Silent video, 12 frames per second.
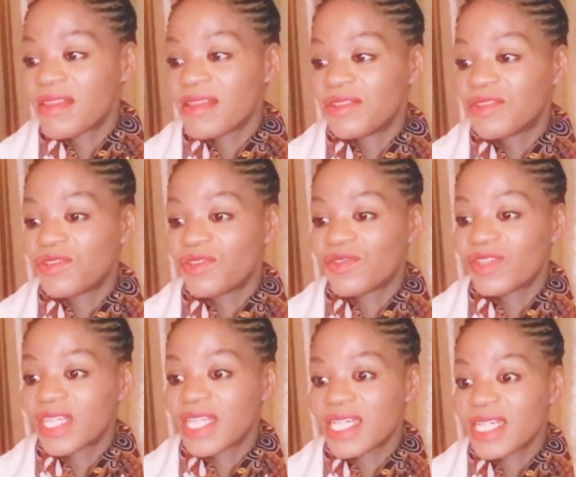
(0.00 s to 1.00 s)
this
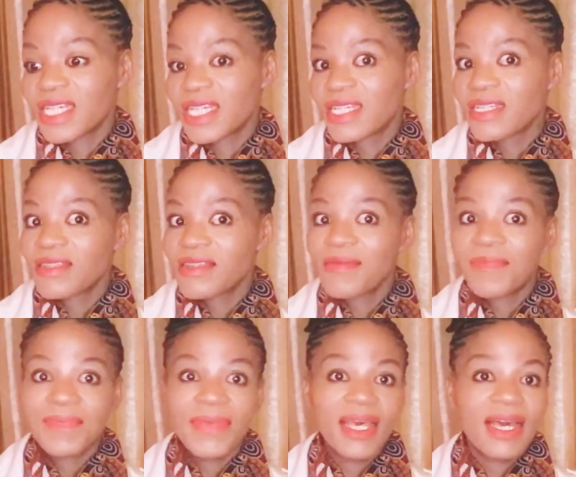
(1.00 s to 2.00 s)
today.
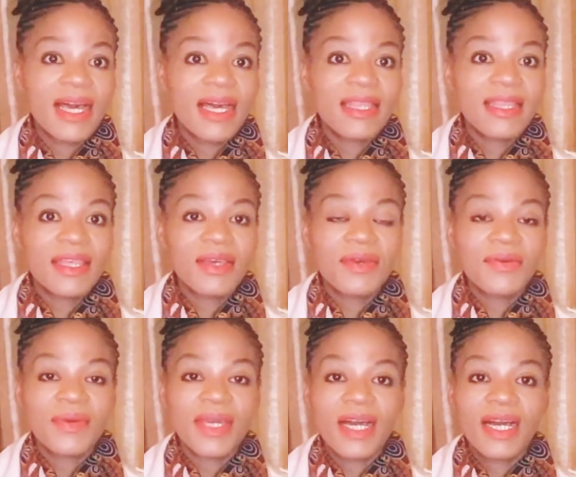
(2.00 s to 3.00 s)
I think
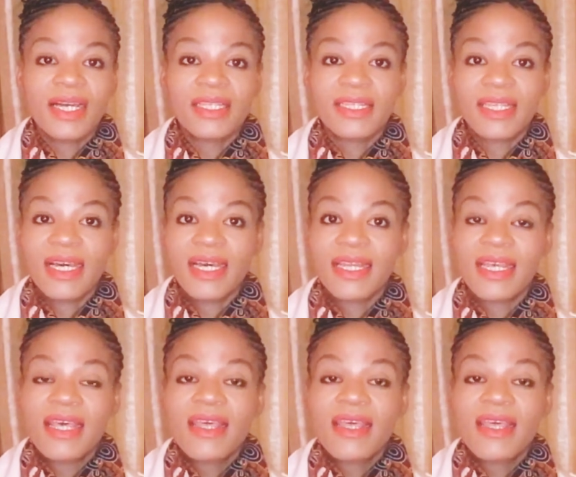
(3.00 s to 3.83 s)
we are done.